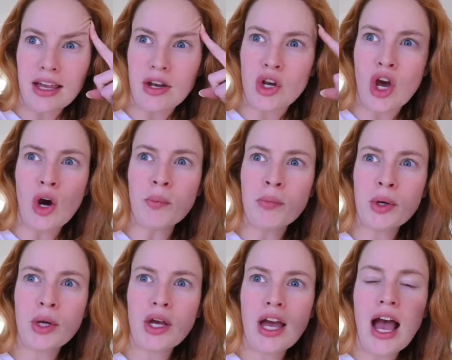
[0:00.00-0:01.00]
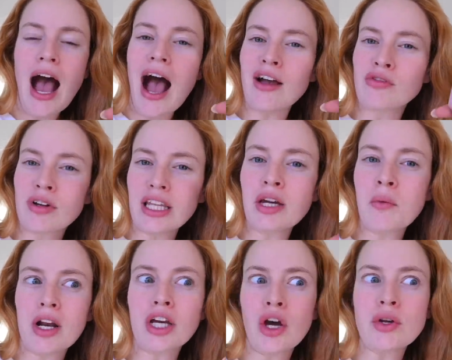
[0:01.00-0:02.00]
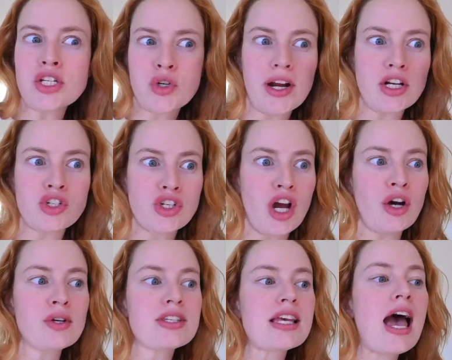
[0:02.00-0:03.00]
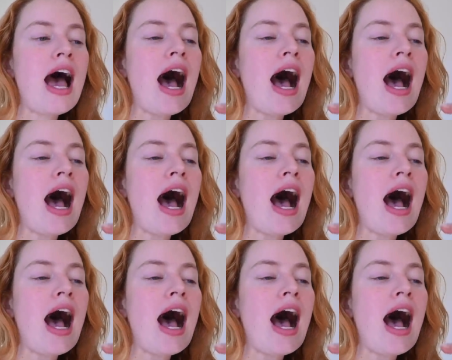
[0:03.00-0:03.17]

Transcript: nope, I really want to go to Trader Joe's.